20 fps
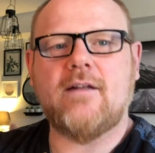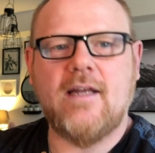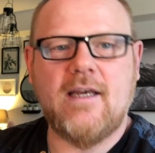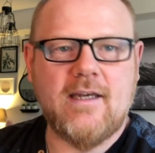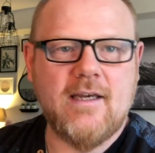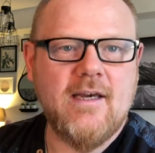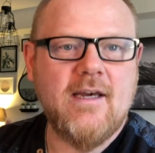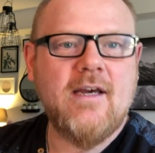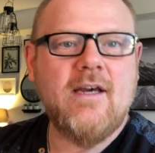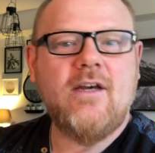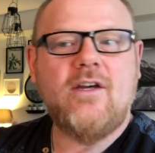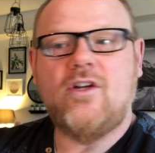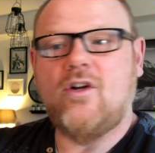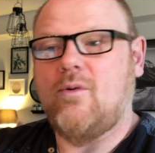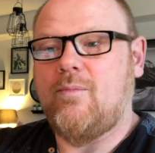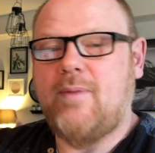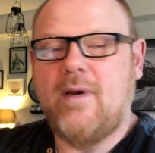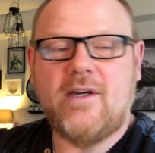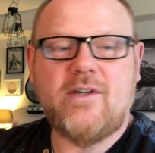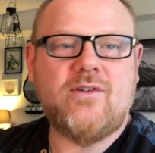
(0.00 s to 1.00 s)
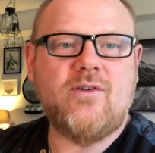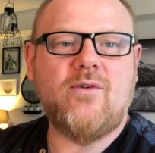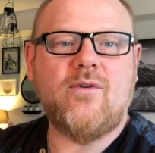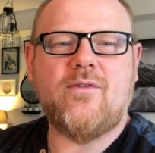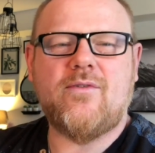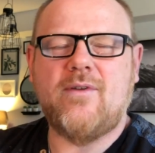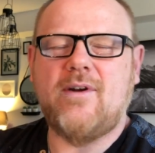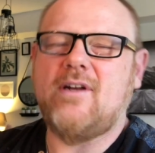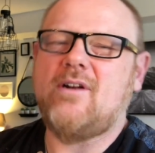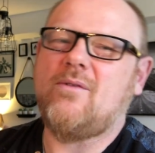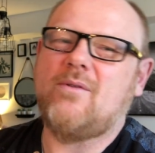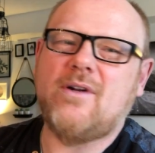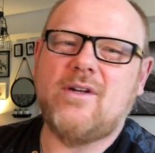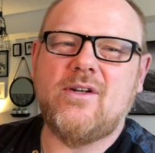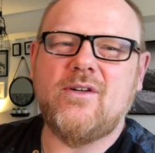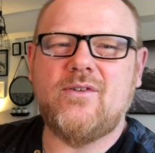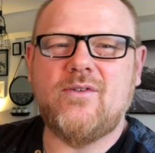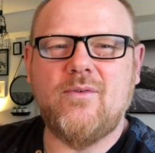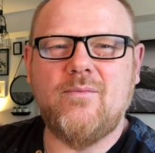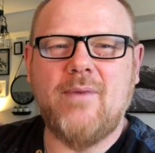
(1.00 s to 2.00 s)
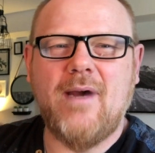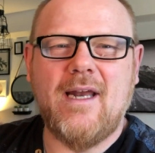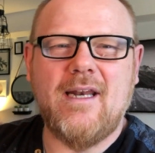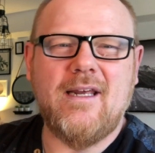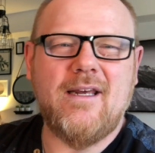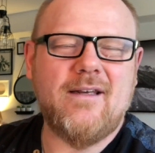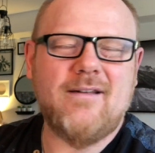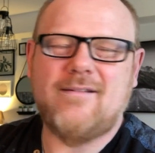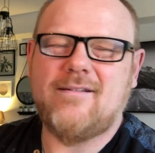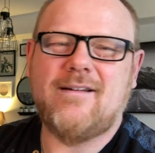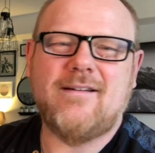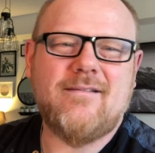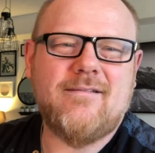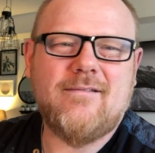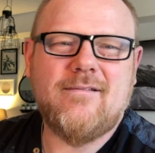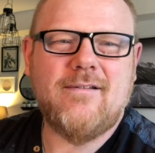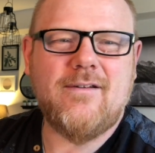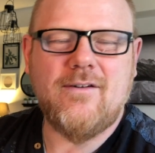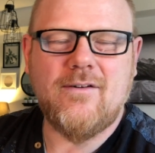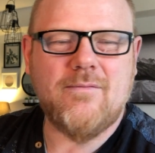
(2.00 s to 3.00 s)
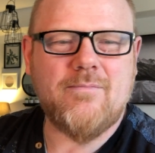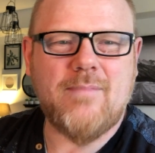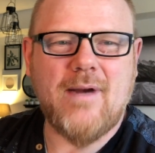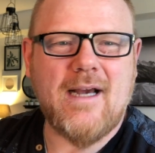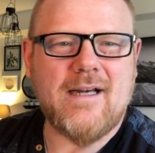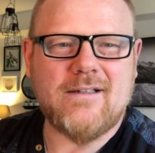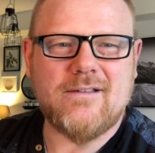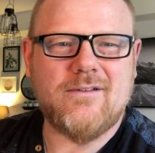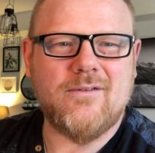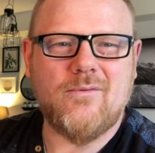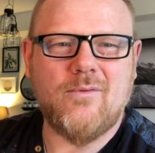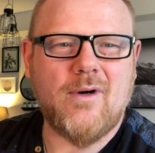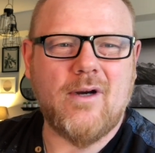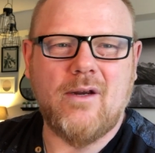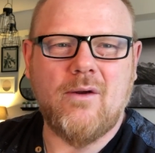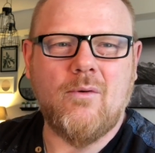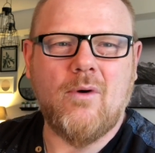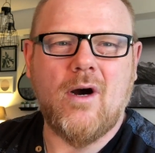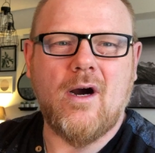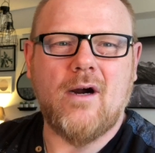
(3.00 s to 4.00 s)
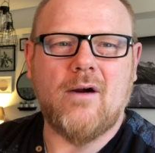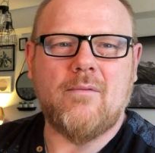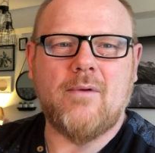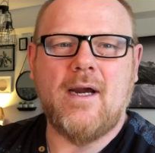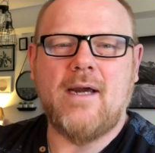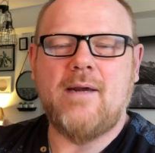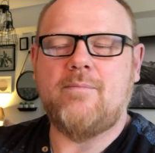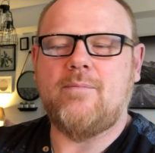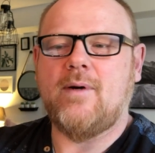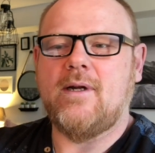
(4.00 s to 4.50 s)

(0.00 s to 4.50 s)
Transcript: Like, you know, pick two or three. You don't want to do too many, and then you're back to where you are, right?